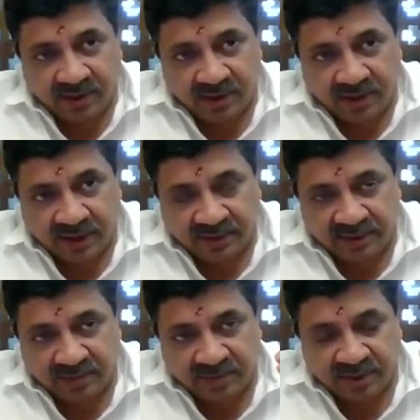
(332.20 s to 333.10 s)
like
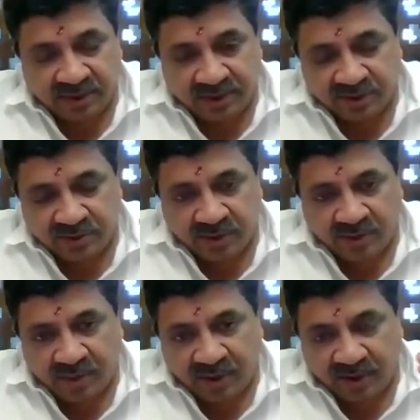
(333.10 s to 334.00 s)
some theories go
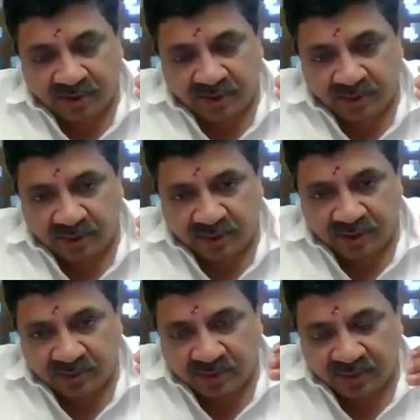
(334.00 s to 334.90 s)
about how the
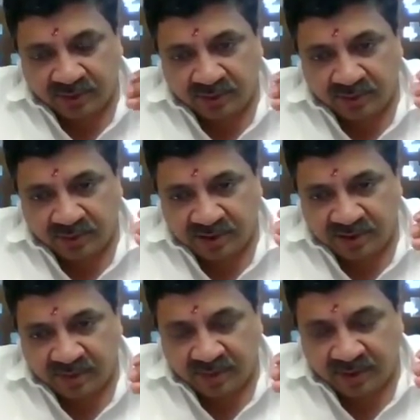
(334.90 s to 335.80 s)
US went through the
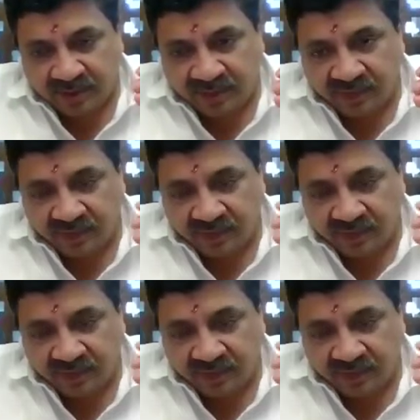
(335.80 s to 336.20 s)
same kind of,